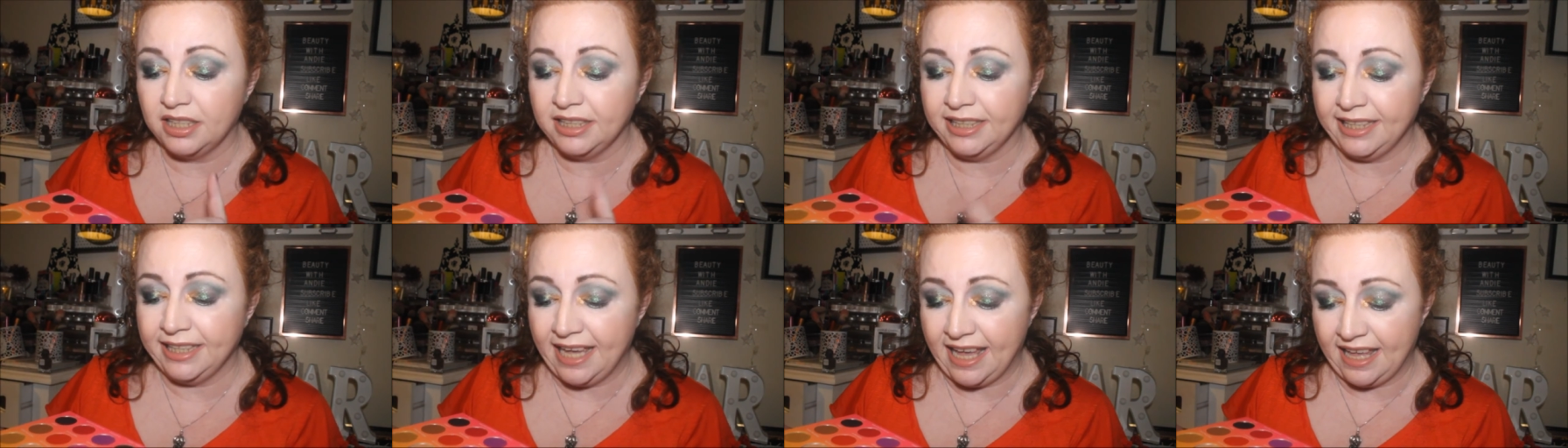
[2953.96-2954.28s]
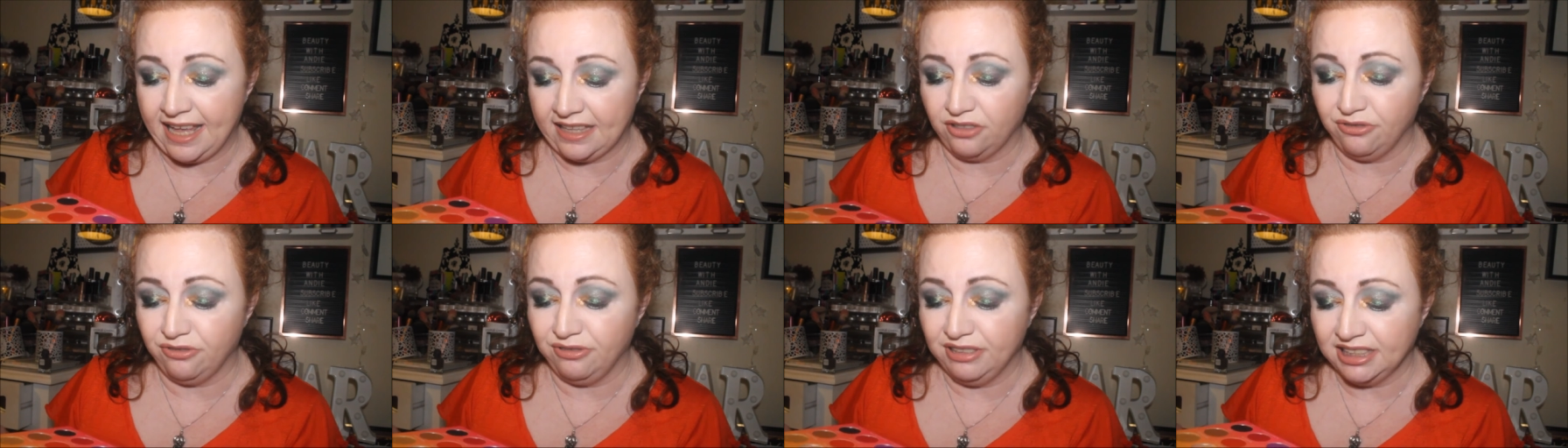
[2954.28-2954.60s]

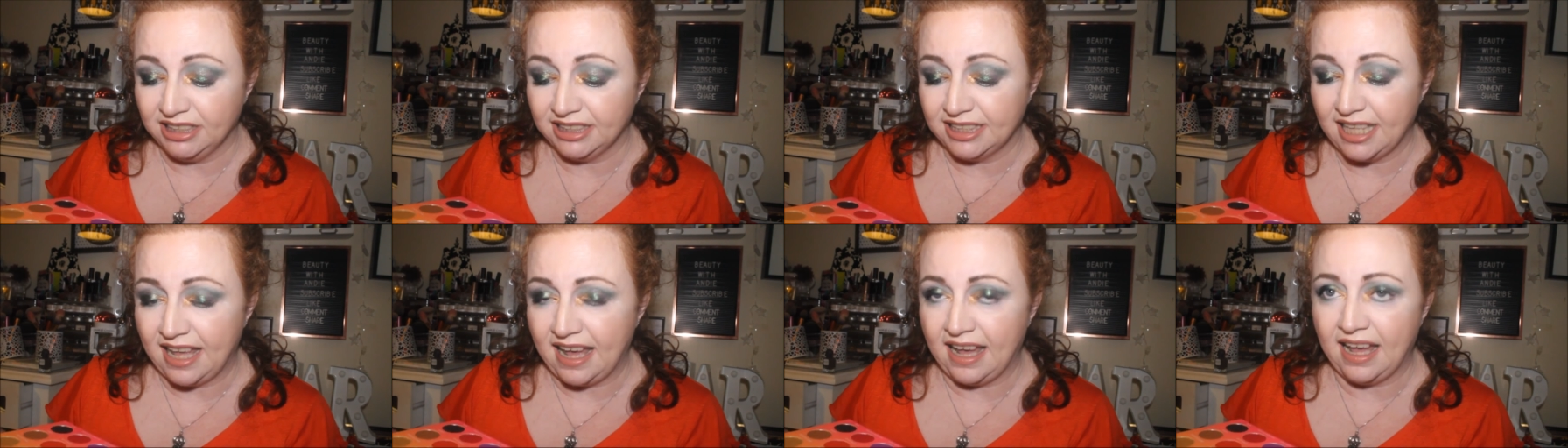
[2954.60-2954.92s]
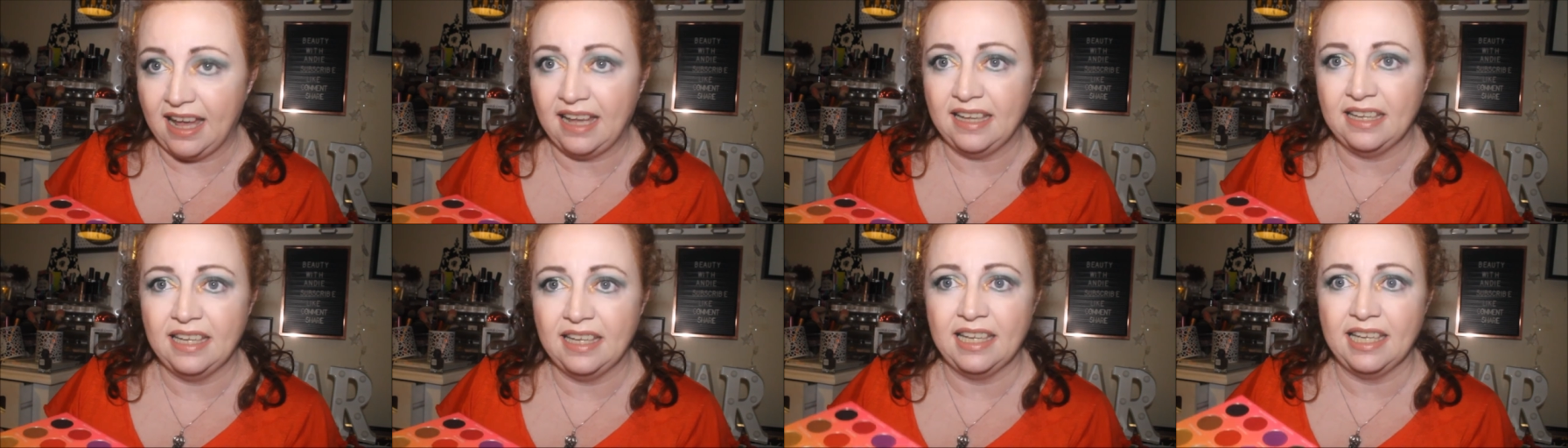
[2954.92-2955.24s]
yeah, there is
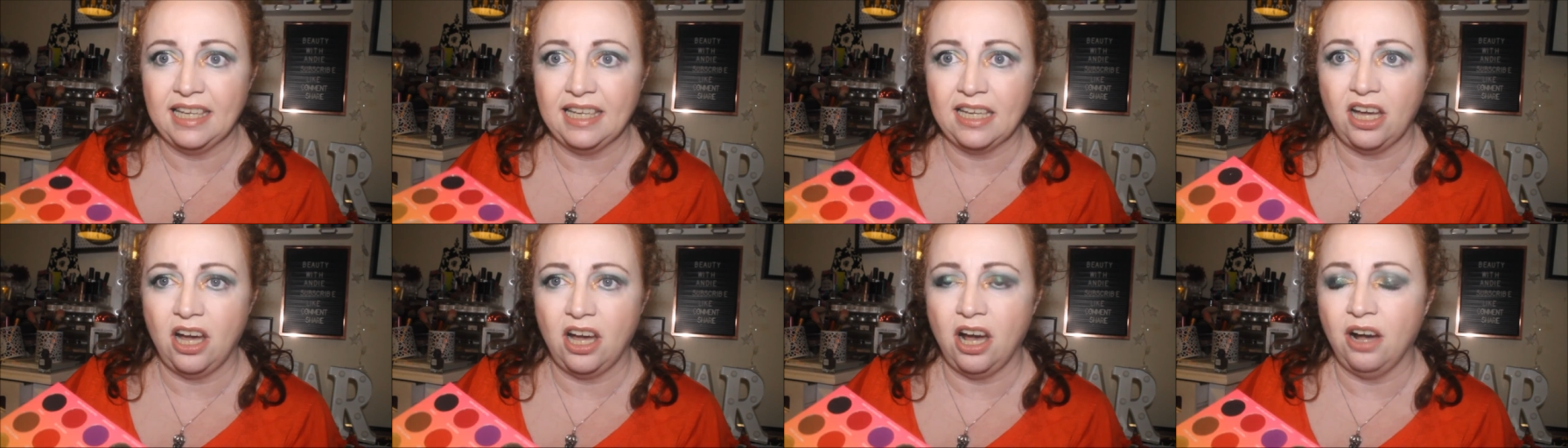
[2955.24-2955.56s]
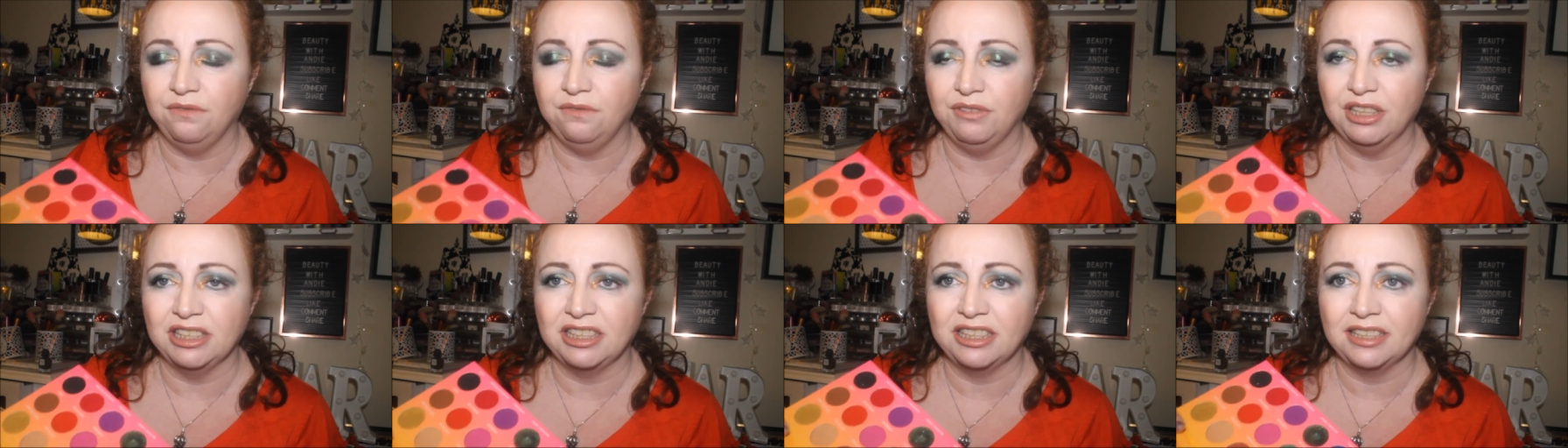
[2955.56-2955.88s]
that.
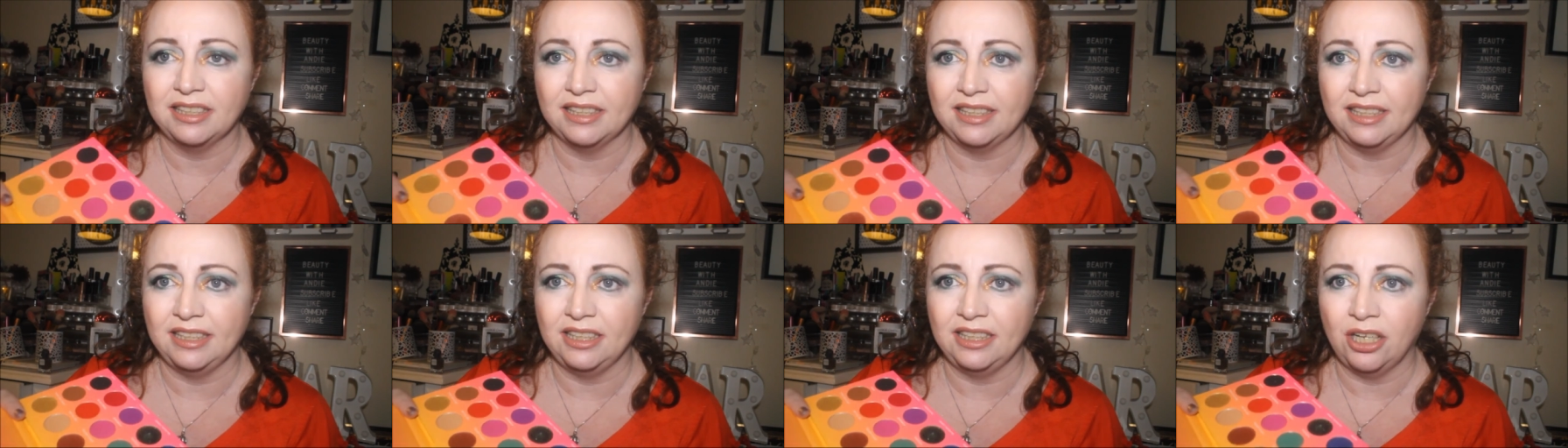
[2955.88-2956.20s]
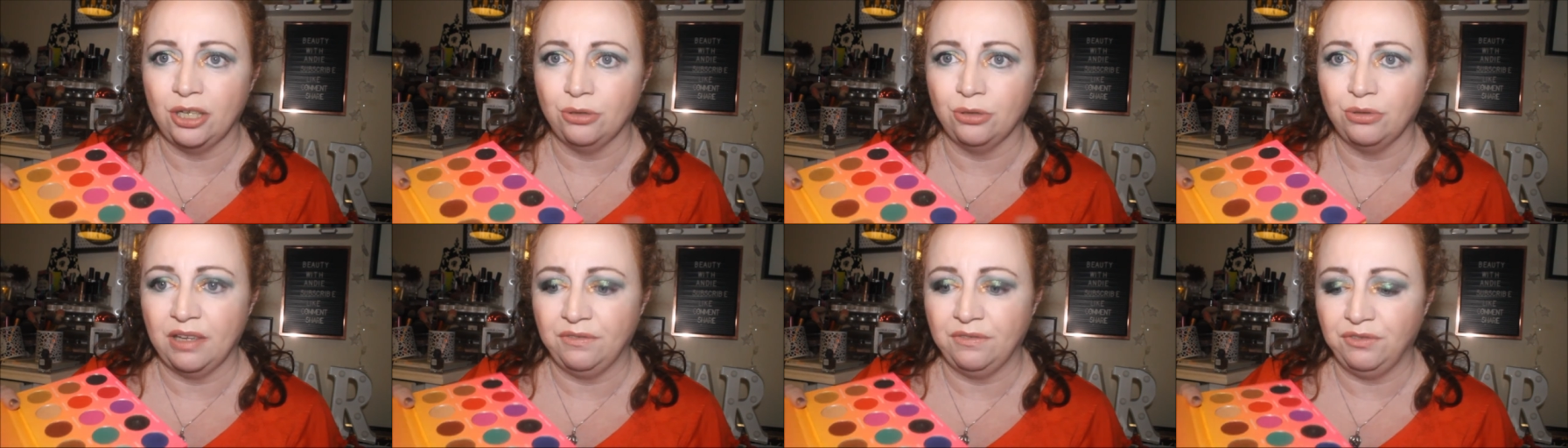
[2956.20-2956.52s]
Obviously, you
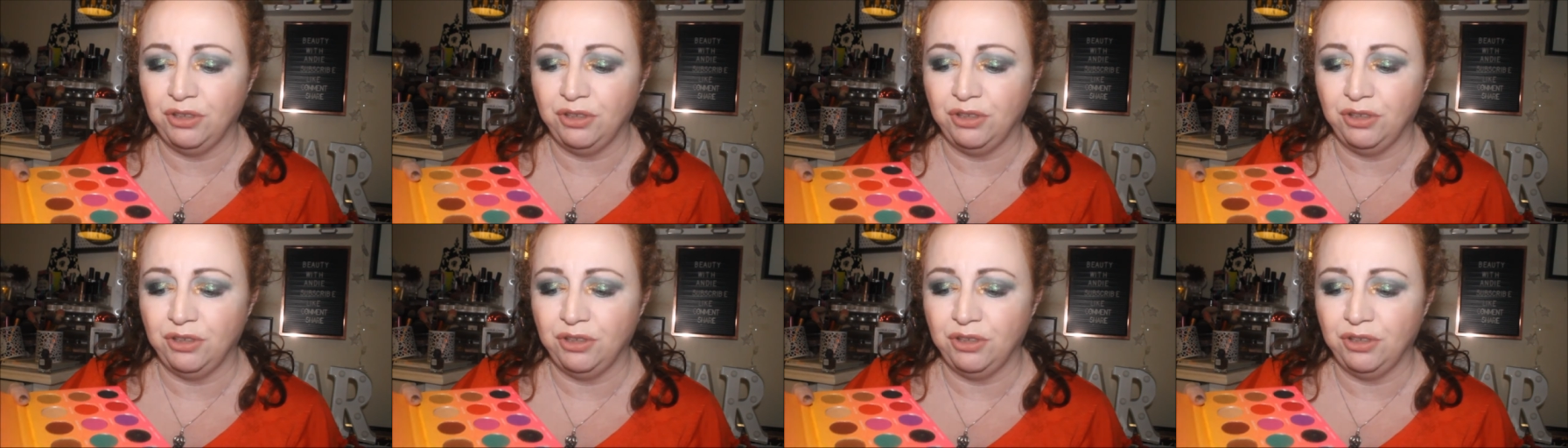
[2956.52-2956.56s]
know,